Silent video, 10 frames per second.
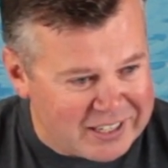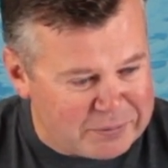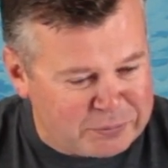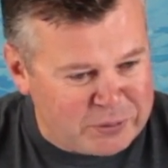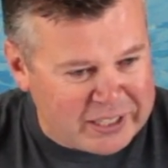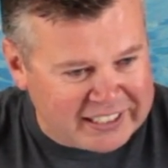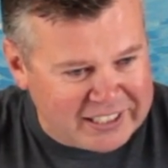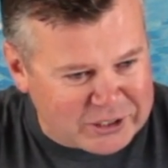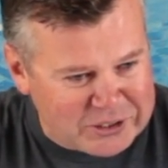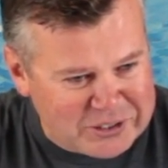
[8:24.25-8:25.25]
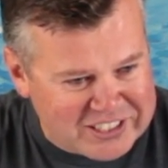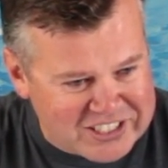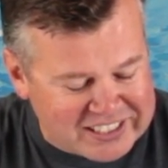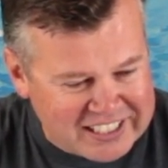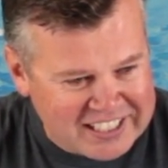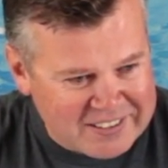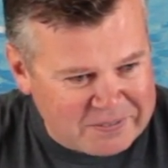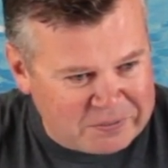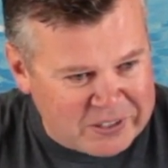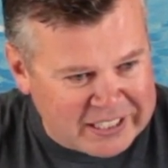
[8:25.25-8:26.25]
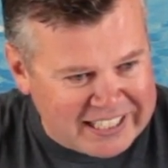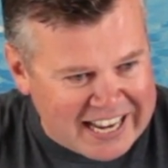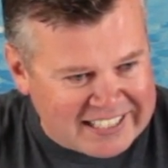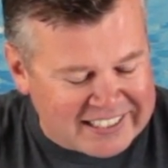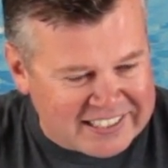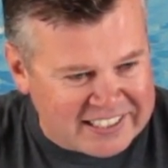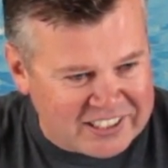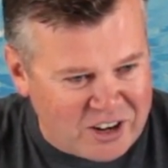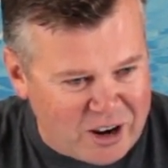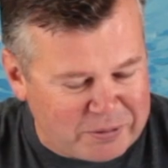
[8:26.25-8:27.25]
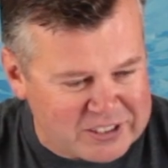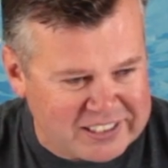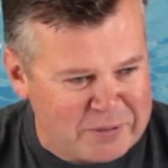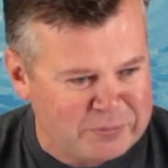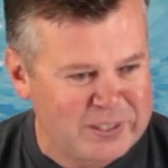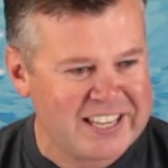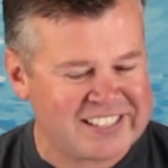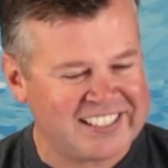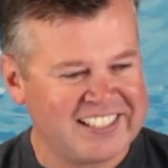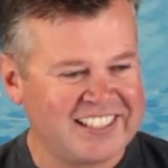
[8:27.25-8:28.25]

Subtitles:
Freaking Cuda just freaking ate that thing and off. Stuff this.